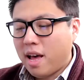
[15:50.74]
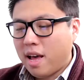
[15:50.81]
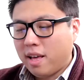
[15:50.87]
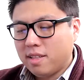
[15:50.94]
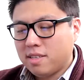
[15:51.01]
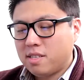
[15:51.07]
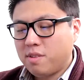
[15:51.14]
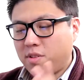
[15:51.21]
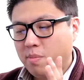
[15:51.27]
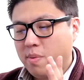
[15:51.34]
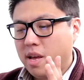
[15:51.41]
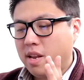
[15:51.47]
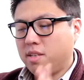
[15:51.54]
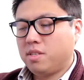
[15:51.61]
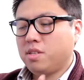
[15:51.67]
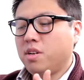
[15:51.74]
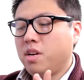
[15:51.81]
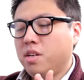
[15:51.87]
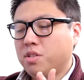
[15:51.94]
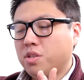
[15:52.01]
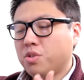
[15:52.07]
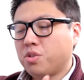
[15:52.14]
And the sifting pan is
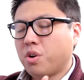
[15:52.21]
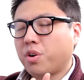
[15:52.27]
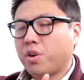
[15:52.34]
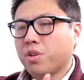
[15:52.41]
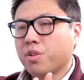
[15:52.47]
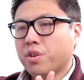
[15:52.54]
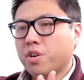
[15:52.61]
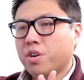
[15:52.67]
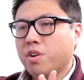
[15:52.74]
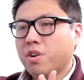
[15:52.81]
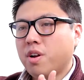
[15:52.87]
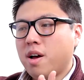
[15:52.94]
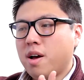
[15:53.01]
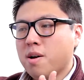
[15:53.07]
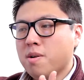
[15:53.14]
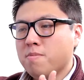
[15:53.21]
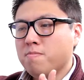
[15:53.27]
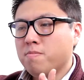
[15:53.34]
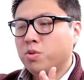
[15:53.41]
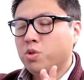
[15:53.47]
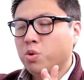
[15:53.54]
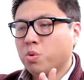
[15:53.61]
a circular
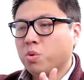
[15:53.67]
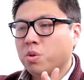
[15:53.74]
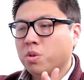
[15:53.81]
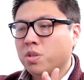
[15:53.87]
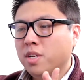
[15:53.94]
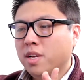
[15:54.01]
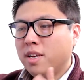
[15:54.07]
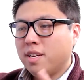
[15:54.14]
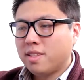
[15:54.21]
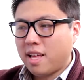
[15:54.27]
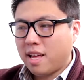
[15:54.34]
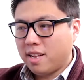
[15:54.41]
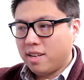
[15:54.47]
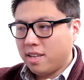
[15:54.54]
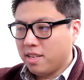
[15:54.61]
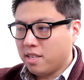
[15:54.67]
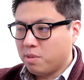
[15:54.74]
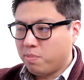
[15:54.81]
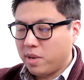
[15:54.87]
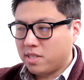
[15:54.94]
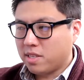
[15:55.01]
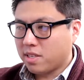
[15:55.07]
tool that
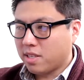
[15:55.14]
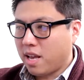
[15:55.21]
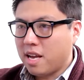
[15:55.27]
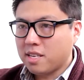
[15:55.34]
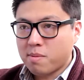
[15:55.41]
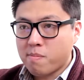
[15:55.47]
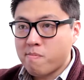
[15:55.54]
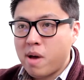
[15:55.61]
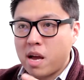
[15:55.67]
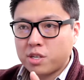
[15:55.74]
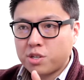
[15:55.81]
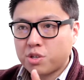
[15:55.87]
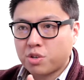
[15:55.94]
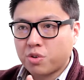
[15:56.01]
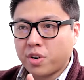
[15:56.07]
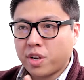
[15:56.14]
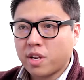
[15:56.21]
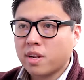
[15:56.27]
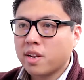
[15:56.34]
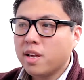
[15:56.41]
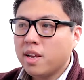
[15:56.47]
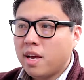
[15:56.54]
basically has a mesh
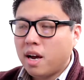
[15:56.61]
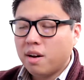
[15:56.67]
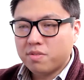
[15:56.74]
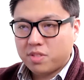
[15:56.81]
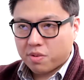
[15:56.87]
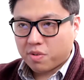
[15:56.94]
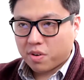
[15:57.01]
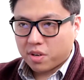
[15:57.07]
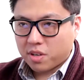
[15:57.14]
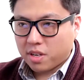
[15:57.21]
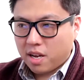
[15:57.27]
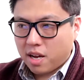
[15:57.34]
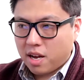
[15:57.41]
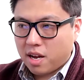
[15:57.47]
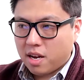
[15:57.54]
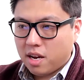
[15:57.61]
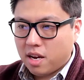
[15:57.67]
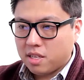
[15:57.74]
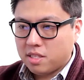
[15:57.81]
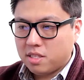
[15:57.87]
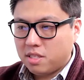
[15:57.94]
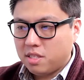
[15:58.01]
screen of different
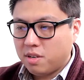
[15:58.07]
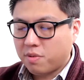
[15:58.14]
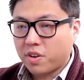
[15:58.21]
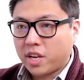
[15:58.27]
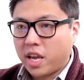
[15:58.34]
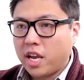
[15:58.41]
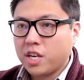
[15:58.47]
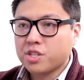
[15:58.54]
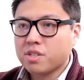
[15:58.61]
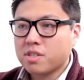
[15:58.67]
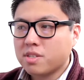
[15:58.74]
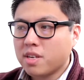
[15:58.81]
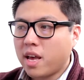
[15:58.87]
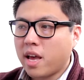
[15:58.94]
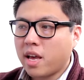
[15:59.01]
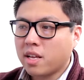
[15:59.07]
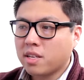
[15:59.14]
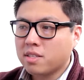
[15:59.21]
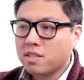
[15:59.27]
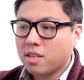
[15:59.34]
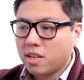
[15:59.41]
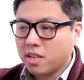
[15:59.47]
gauges,
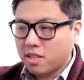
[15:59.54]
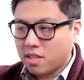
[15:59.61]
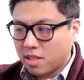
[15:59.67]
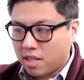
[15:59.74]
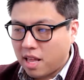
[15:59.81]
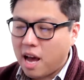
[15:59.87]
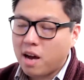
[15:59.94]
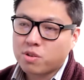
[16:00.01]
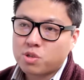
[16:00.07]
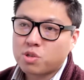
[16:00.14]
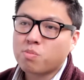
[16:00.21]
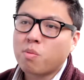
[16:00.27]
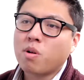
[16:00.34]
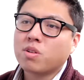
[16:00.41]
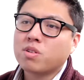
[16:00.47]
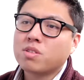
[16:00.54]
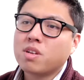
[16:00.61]
and it allows smaller